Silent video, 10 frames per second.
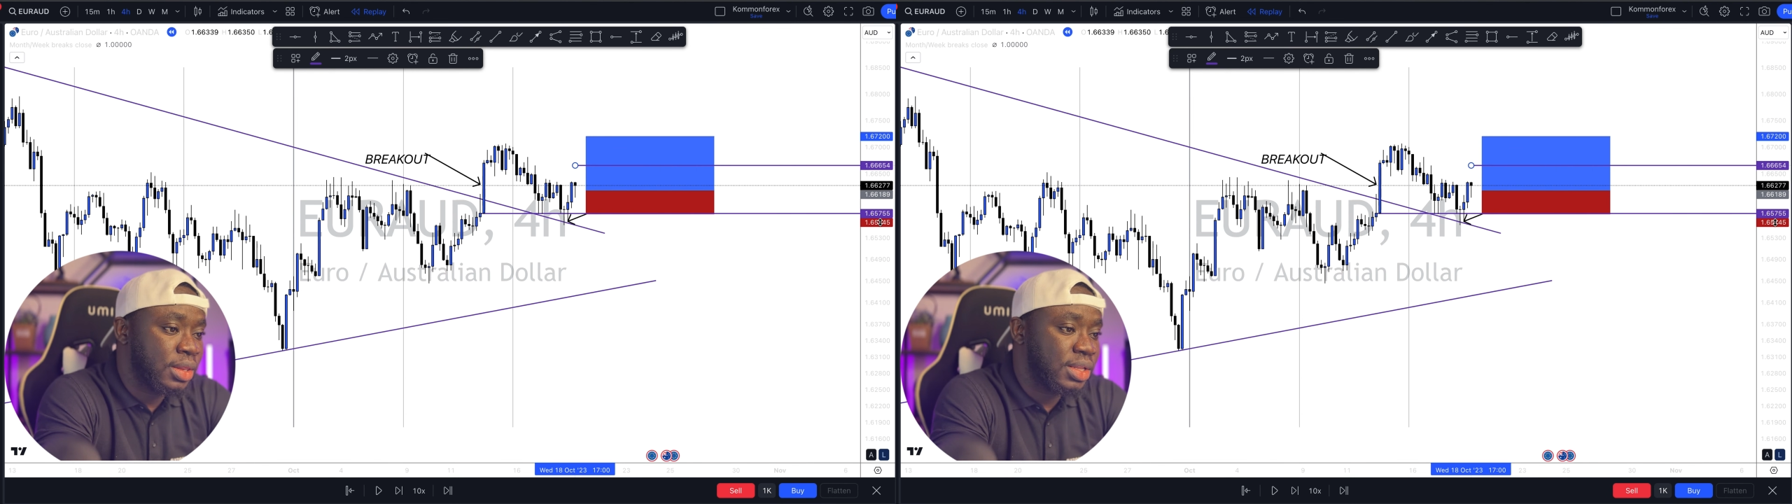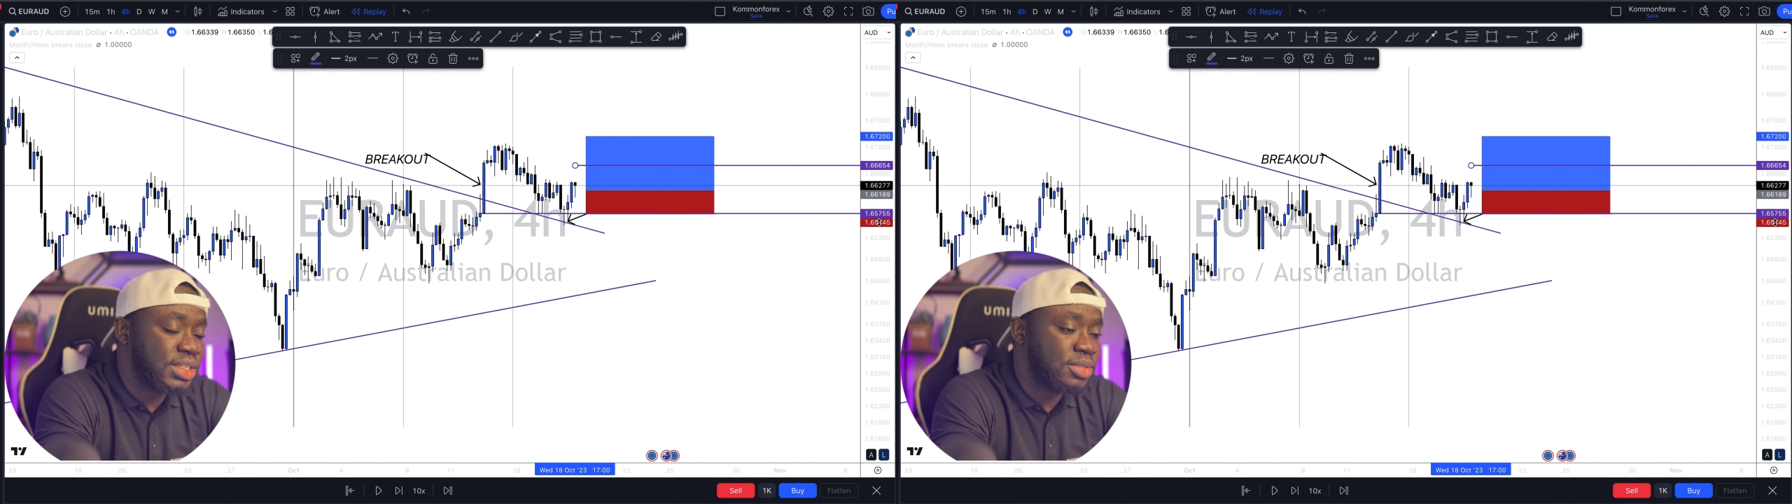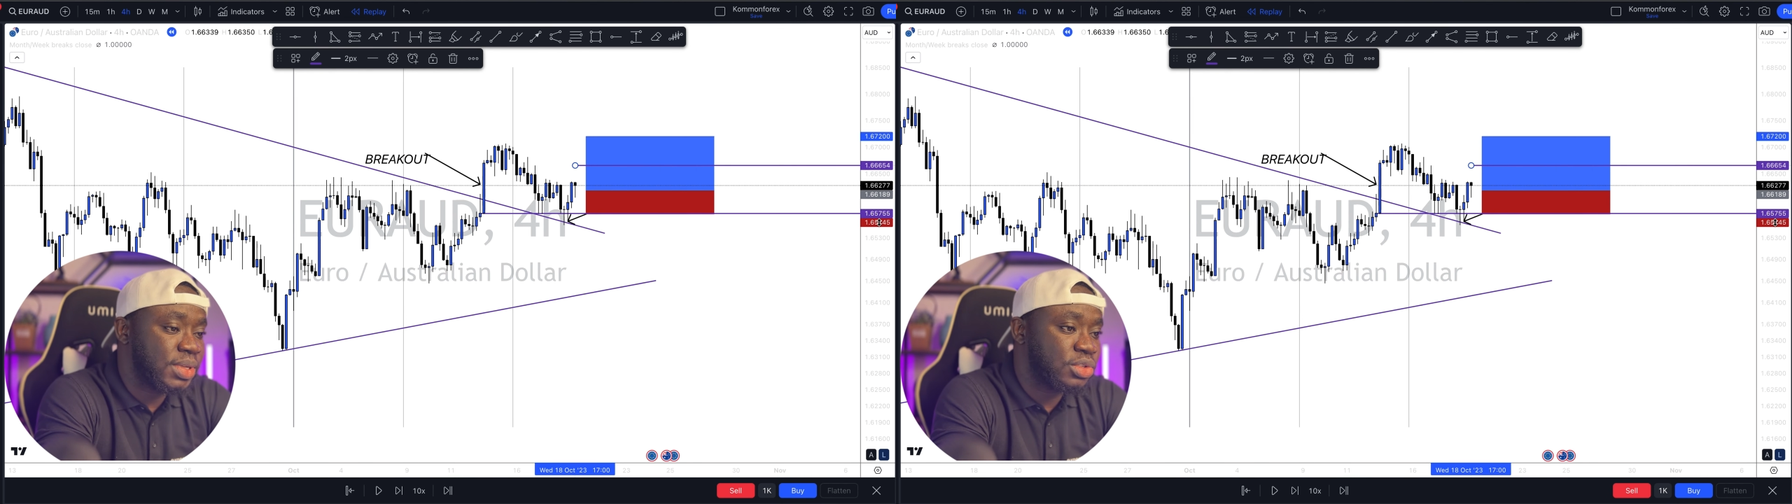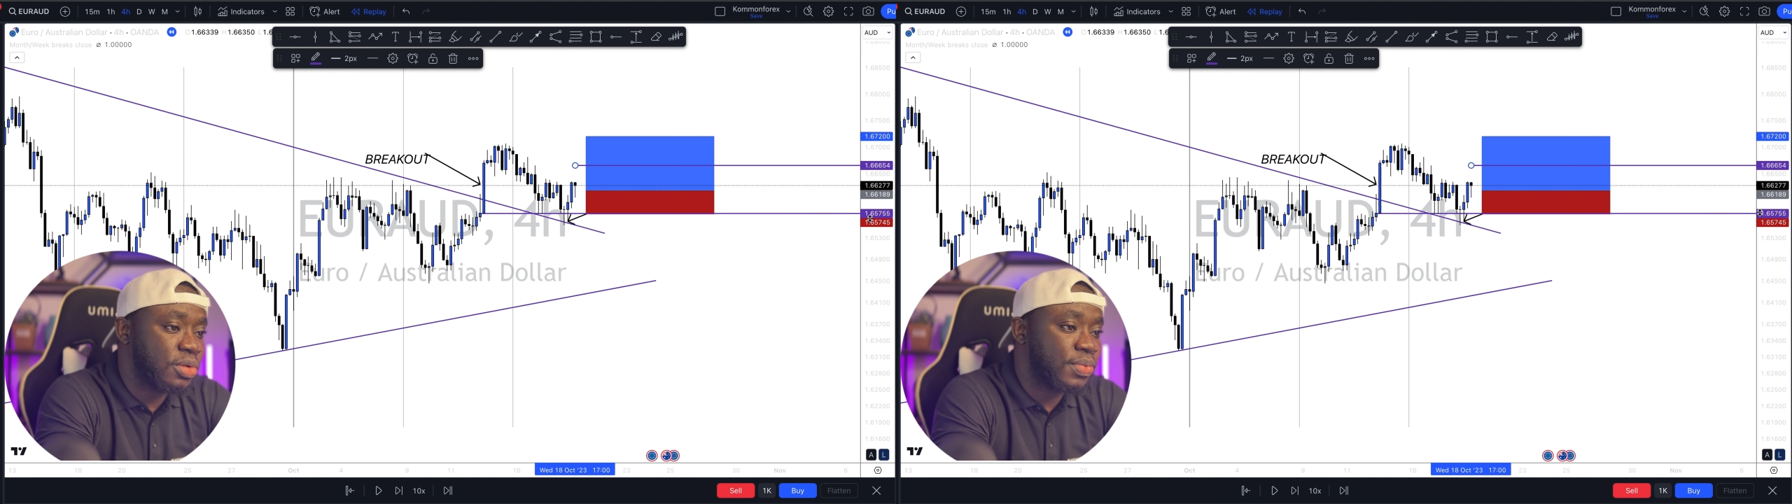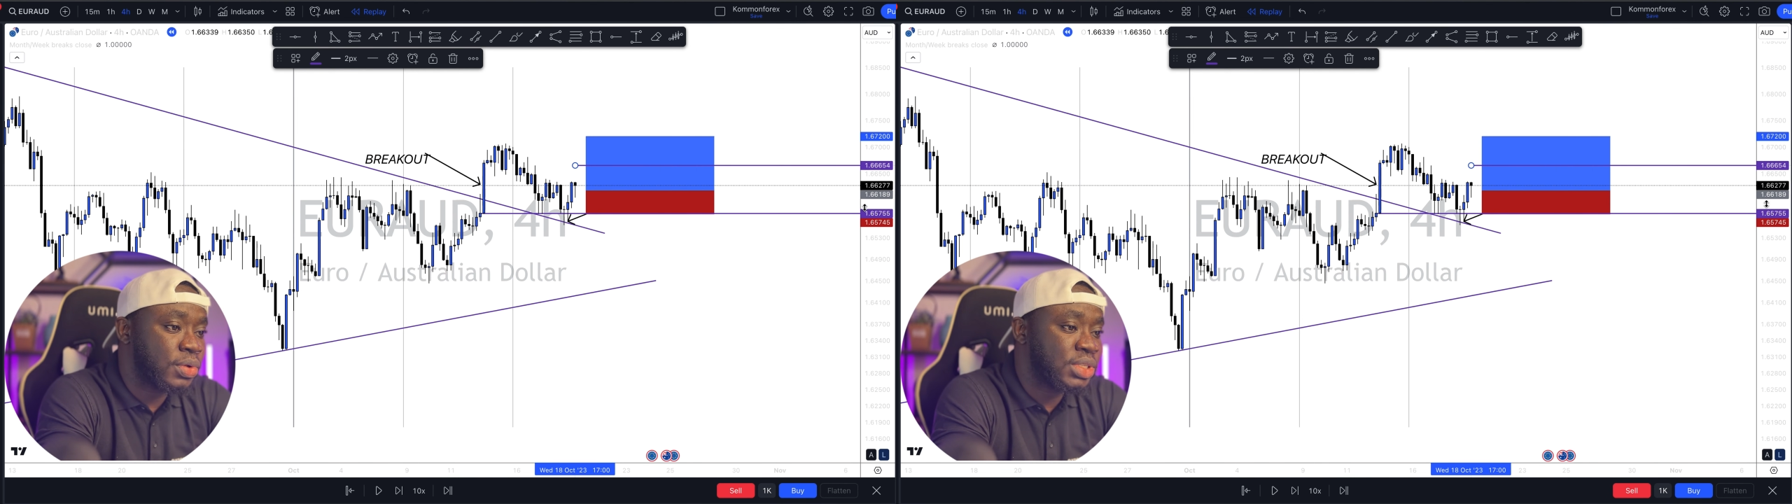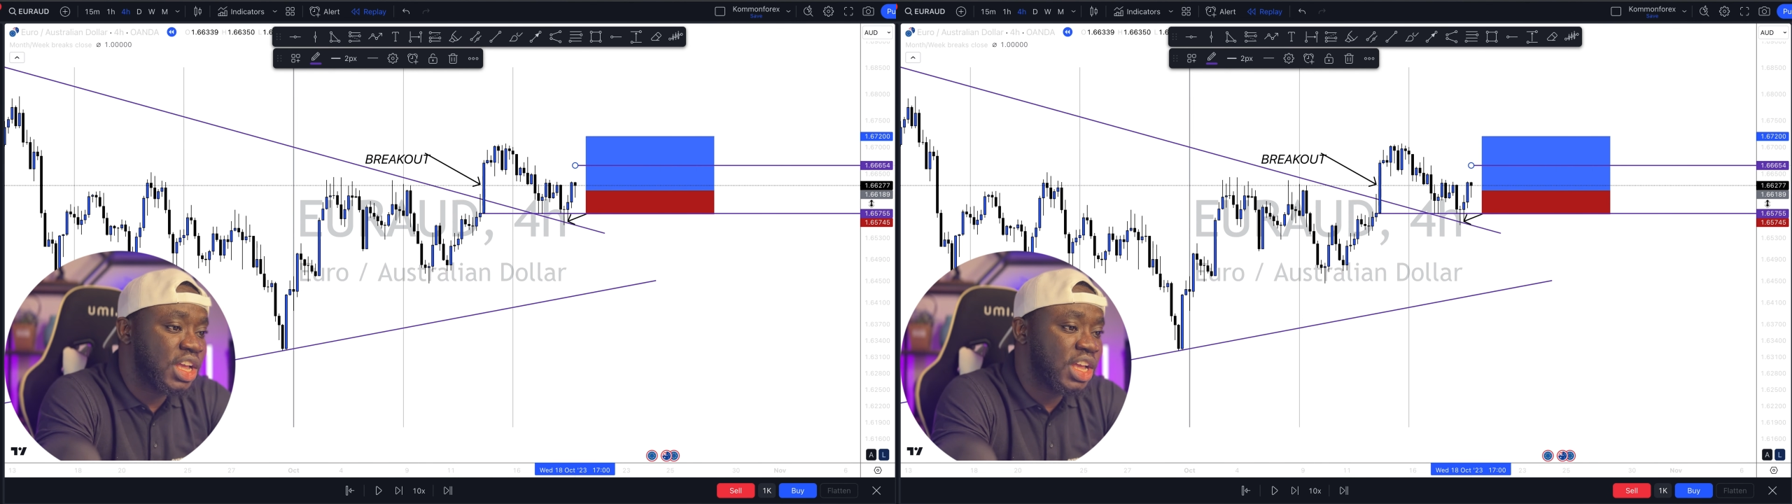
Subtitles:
this is my stop loss.